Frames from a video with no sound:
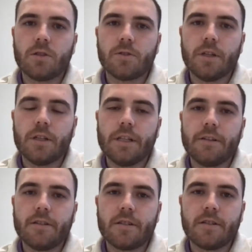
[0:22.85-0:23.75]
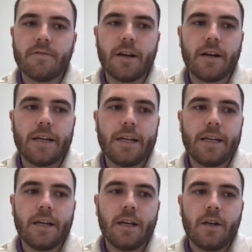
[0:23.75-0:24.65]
Australia is a very